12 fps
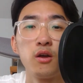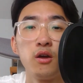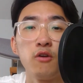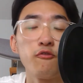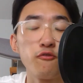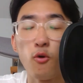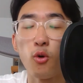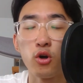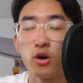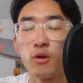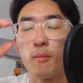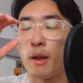
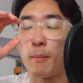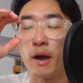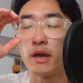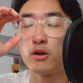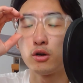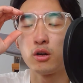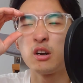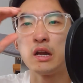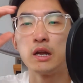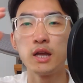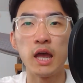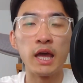for my minor,
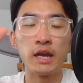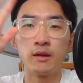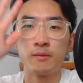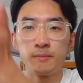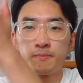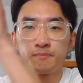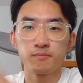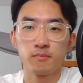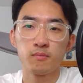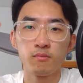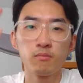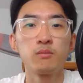and
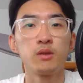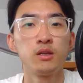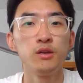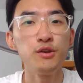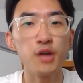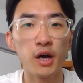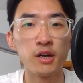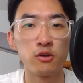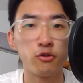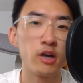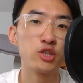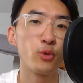done,
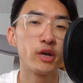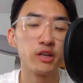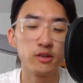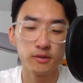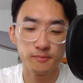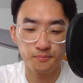graduated.